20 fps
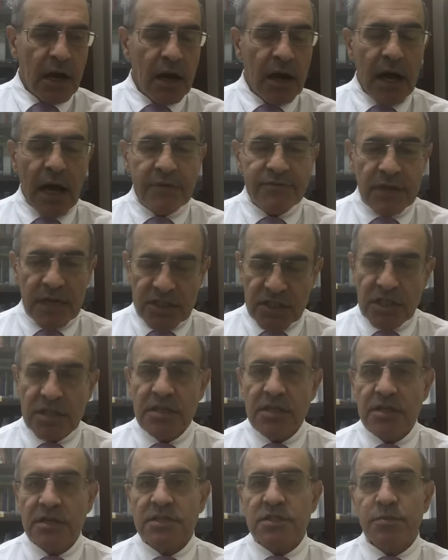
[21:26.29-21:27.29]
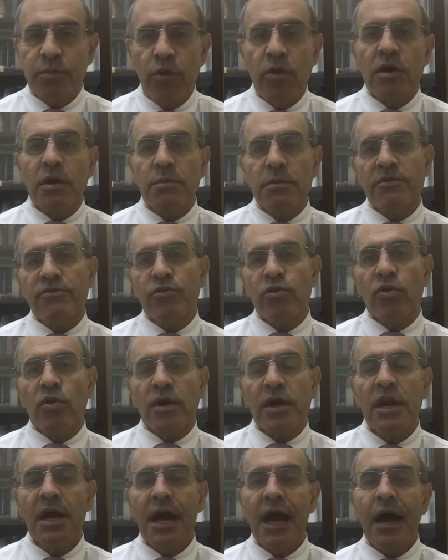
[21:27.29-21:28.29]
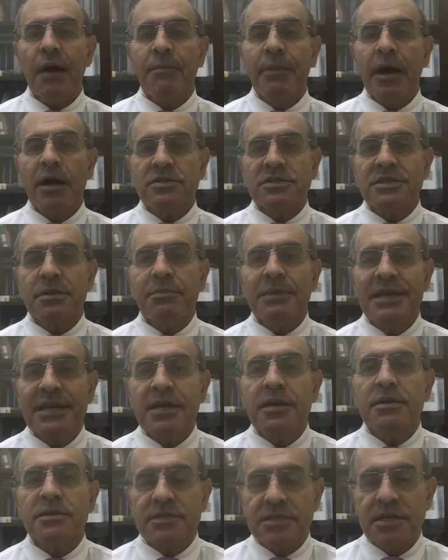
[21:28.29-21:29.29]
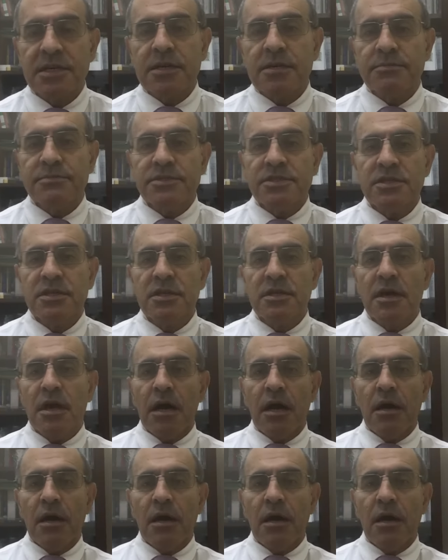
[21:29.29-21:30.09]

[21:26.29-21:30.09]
I've actually spoken before about some legal terms,